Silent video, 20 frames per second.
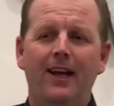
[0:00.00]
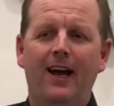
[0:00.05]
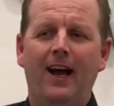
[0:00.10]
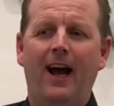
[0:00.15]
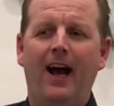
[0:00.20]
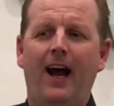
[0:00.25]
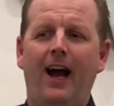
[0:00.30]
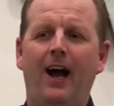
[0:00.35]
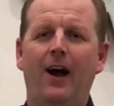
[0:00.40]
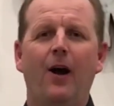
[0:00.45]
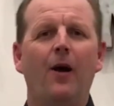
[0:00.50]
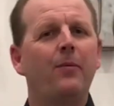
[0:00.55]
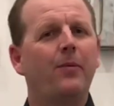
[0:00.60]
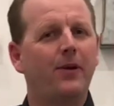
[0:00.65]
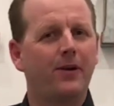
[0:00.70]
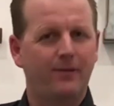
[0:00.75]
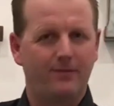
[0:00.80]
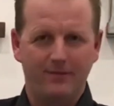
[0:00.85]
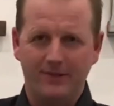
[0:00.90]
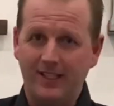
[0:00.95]
I hope
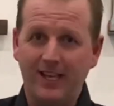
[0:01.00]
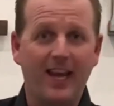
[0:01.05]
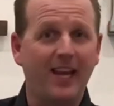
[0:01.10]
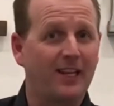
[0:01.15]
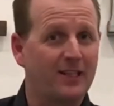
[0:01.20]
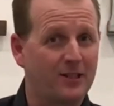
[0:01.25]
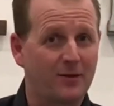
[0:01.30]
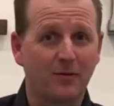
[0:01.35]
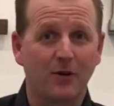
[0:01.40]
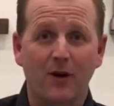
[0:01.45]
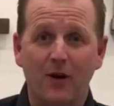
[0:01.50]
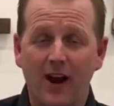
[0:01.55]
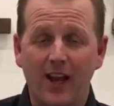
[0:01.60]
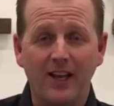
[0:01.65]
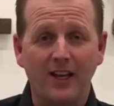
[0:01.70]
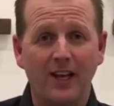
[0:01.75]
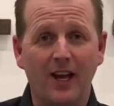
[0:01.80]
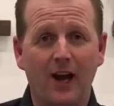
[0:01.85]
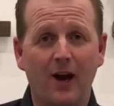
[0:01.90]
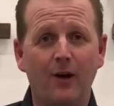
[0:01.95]
you're taking some
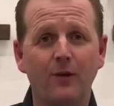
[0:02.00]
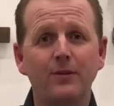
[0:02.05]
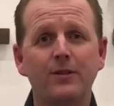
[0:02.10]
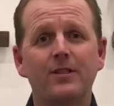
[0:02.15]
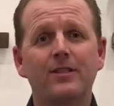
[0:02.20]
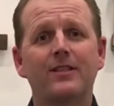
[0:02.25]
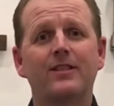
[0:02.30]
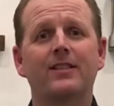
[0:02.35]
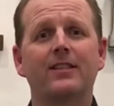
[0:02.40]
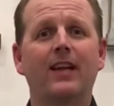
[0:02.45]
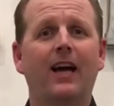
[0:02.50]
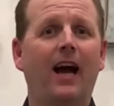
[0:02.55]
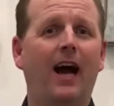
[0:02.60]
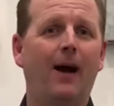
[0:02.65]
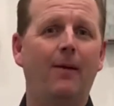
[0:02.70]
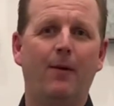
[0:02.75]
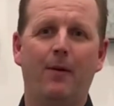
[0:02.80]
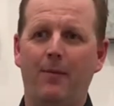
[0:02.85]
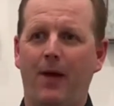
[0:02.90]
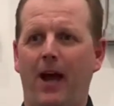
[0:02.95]
great notes.
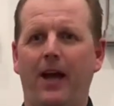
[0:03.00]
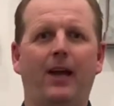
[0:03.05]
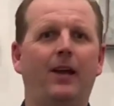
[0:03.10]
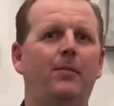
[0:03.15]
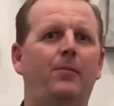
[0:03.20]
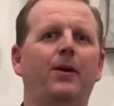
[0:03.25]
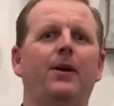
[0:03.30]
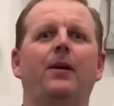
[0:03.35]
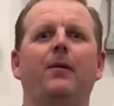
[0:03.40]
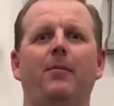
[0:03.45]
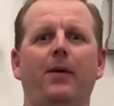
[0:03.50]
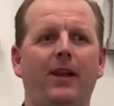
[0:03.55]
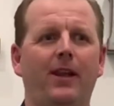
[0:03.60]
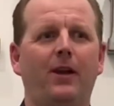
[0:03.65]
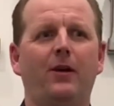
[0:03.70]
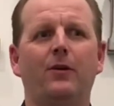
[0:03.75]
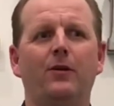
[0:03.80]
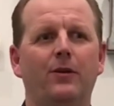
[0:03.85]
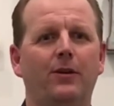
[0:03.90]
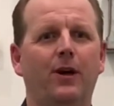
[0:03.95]
I'm not going to put up any
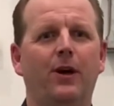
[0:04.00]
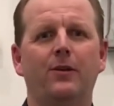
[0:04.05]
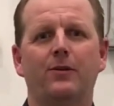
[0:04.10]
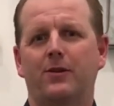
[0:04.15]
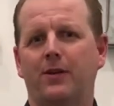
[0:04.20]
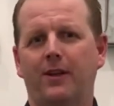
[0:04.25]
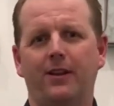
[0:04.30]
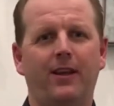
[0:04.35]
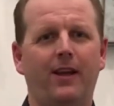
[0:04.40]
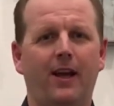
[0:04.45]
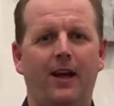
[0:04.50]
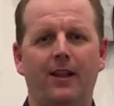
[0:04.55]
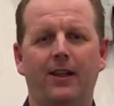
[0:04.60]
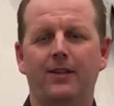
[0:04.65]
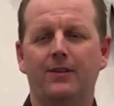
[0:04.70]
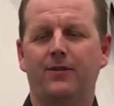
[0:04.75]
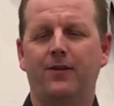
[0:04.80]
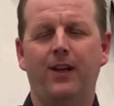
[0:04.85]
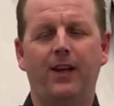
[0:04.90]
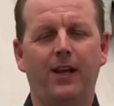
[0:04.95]
cool notes or anything on
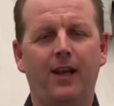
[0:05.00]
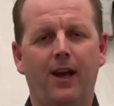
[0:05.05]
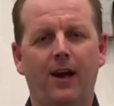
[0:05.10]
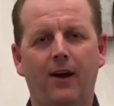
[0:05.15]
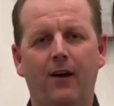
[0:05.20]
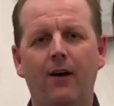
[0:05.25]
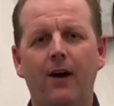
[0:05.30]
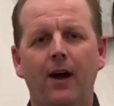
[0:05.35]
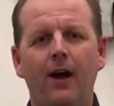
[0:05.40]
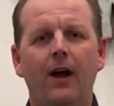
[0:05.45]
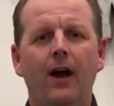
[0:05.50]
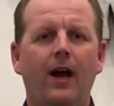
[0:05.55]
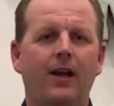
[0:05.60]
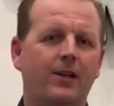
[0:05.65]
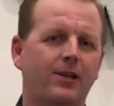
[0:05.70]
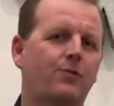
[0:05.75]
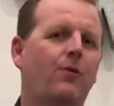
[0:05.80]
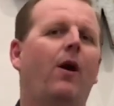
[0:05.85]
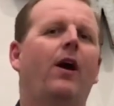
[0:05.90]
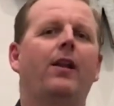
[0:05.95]
this video. I
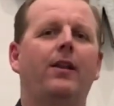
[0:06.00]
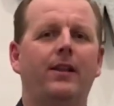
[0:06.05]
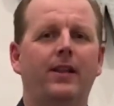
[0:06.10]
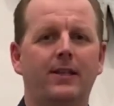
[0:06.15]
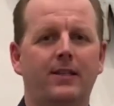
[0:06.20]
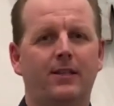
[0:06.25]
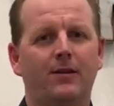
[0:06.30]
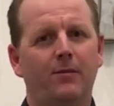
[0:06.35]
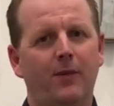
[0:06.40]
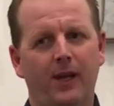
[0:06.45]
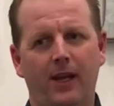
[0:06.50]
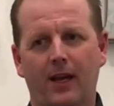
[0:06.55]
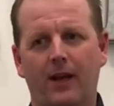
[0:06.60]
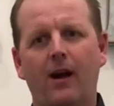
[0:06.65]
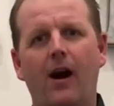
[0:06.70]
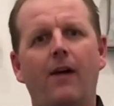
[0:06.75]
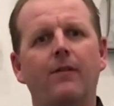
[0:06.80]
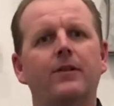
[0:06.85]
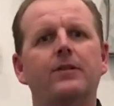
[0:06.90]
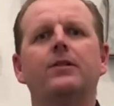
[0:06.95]
just wanted this to be a
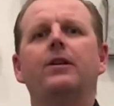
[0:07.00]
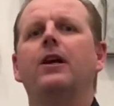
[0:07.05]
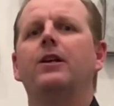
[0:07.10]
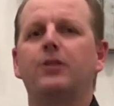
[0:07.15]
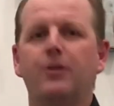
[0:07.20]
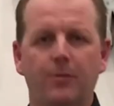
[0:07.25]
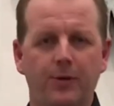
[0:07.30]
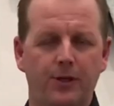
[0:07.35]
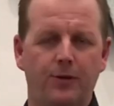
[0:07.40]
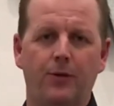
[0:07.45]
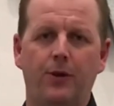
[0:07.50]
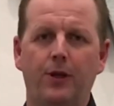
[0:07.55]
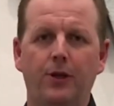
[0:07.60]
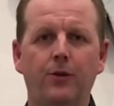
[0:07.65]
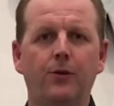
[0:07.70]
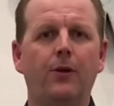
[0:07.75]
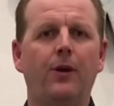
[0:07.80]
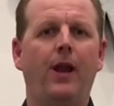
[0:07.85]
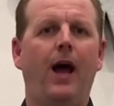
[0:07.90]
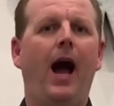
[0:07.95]
conversation between
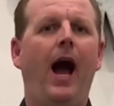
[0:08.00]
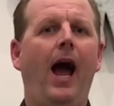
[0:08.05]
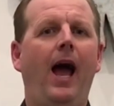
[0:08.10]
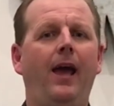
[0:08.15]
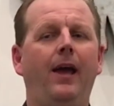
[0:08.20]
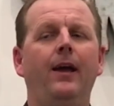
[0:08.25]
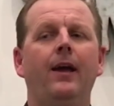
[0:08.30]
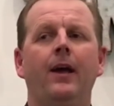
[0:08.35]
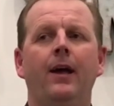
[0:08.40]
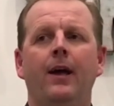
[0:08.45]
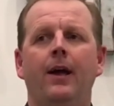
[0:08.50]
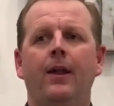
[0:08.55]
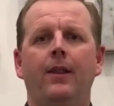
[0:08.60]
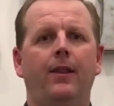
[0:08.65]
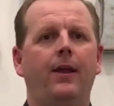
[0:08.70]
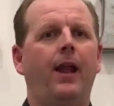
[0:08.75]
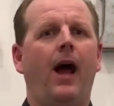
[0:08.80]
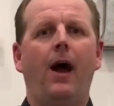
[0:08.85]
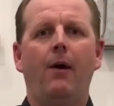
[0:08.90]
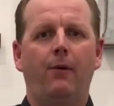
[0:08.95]
you and I
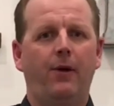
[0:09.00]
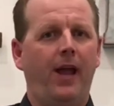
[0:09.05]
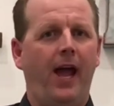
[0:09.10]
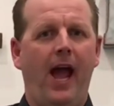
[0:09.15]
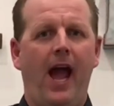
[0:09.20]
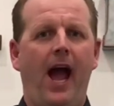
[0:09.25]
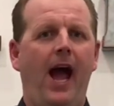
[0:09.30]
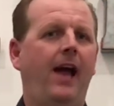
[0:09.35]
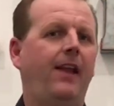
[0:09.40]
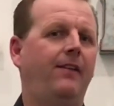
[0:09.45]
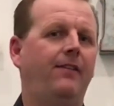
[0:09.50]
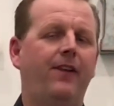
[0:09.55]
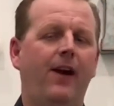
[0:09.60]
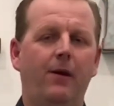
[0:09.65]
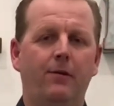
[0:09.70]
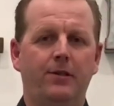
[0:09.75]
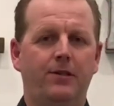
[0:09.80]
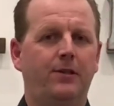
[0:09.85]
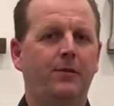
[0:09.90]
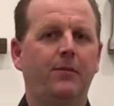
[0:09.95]
that I would have had if
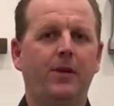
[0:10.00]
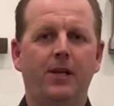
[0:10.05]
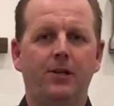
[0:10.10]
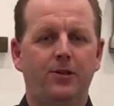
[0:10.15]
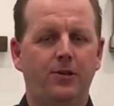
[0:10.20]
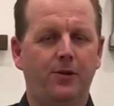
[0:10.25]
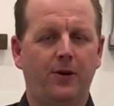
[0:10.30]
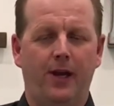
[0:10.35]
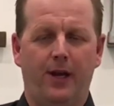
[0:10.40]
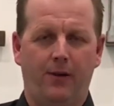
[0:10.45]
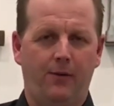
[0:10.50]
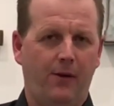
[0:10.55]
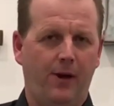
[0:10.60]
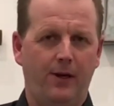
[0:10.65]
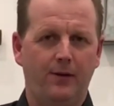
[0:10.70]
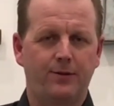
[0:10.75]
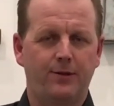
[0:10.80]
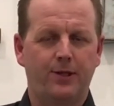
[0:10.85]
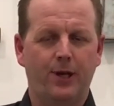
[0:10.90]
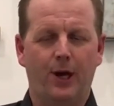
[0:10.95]
I was to meet you
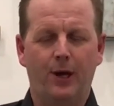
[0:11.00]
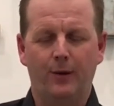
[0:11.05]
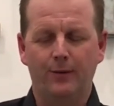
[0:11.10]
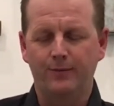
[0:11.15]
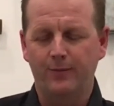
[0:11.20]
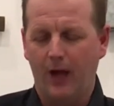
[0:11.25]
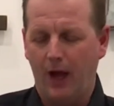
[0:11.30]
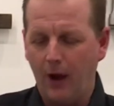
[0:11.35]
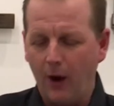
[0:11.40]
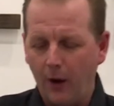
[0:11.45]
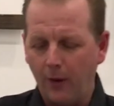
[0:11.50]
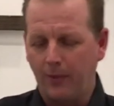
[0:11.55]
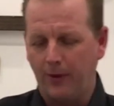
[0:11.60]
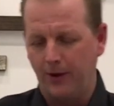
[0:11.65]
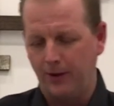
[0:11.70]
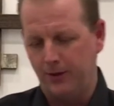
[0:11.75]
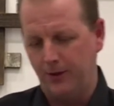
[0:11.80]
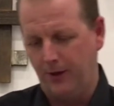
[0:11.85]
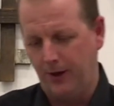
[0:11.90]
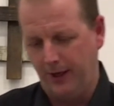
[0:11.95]
anywhere. So I hope
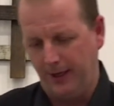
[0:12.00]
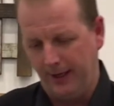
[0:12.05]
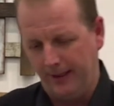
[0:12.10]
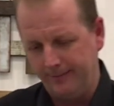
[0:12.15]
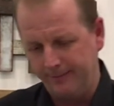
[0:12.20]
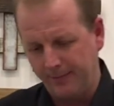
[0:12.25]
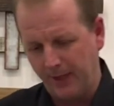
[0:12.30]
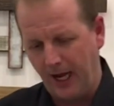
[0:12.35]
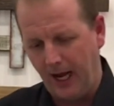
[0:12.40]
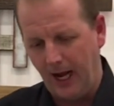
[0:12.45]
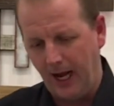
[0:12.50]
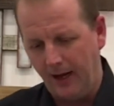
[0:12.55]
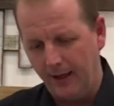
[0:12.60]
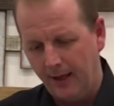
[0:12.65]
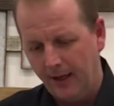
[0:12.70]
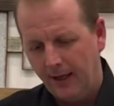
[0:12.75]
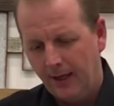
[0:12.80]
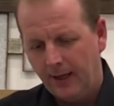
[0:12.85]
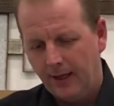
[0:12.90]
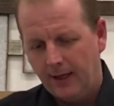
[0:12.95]
you're enjoying it.
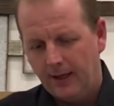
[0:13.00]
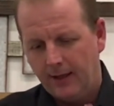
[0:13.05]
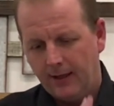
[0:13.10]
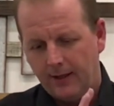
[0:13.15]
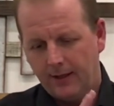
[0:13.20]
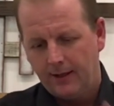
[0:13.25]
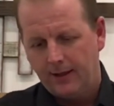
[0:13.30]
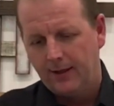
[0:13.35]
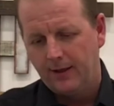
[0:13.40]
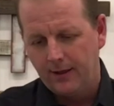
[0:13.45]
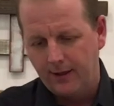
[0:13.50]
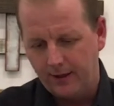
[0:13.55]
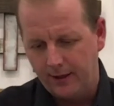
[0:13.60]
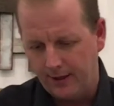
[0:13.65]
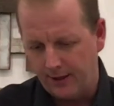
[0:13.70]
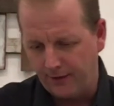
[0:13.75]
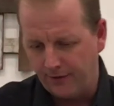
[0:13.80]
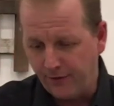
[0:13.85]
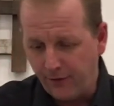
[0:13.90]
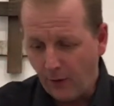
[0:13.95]

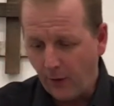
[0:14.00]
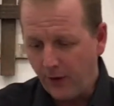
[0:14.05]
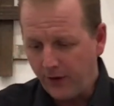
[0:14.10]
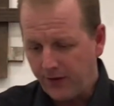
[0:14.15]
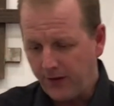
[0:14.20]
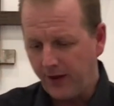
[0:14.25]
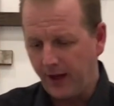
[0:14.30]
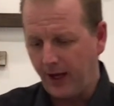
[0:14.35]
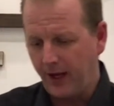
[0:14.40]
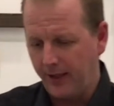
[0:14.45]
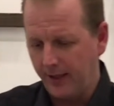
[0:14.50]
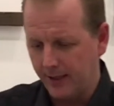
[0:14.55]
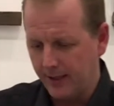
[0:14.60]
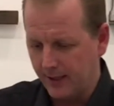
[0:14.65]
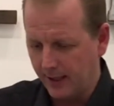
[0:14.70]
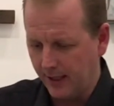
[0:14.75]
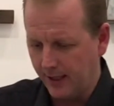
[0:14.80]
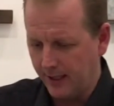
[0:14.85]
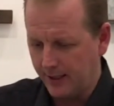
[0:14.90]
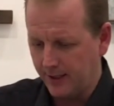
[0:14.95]
The fourth thing on
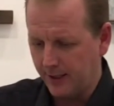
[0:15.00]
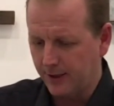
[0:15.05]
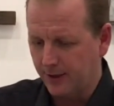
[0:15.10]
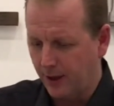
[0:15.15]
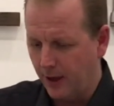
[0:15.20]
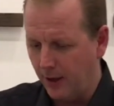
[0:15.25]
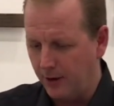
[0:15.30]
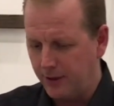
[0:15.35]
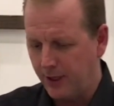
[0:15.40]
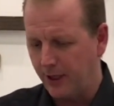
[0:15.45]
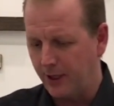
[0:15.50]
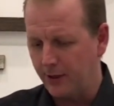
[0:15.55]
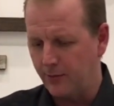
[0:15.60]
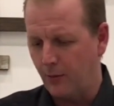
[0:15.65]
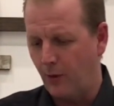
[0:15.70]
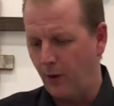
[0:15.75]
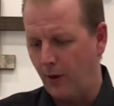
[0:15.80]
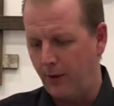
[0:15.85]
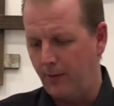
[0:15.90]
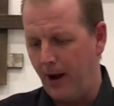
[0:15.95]
this list is coaching is
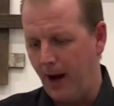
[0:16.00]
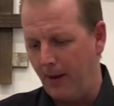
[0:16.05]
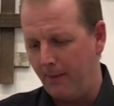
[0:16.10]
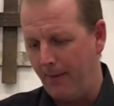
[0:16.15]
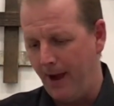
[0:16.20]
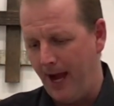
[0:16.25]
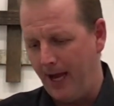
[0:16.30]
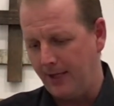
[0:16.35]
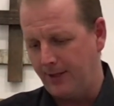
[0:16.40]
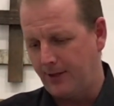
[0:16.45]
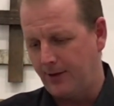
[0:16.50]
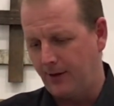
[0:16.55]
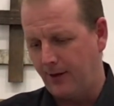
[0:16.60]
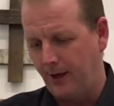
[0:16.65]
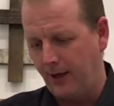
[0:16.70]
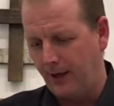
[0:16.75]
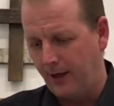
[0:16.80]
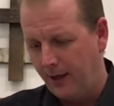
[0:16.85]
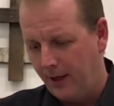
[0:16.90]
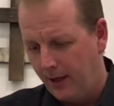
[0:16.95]
more about
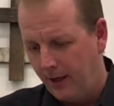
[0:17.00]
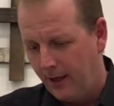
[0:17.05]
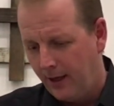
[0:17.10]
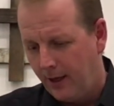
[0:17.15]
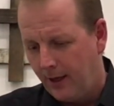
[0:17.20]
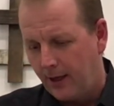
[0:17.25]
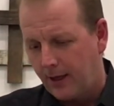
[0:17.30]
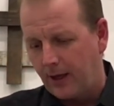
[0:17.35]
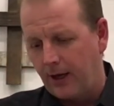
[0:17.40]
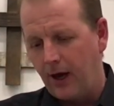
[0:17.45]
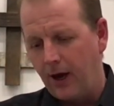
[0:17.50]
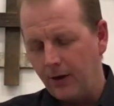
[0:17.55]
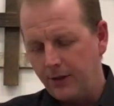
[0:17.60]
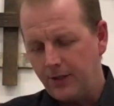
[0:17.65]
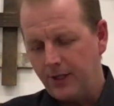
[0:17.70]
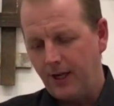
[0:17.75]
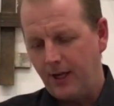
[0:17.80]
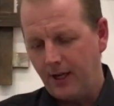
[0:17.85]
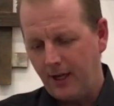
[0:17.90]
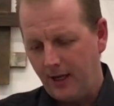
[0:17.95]
mastering.
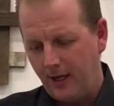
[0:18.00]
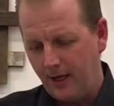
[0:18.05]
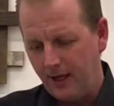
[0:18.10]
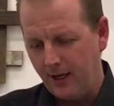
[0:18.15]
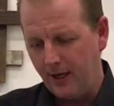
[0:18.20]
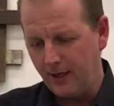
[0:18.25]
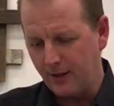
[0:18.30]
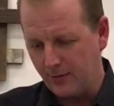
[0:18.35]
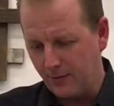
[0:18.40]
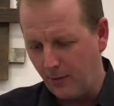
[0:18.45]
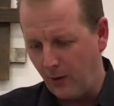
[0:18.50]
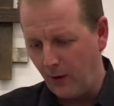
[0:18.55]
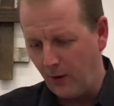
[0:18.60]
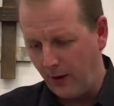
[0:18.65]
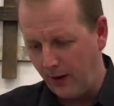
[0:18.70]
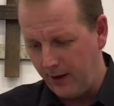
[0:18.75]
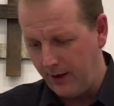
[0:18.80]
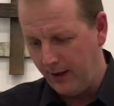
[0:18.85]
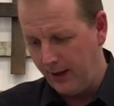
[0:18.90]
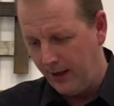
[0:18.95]
Coaching is
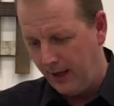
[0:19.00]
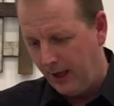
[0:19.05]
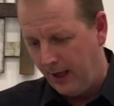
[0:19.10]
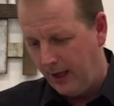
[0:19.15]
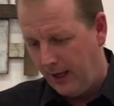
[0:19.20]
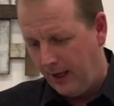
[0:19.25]
more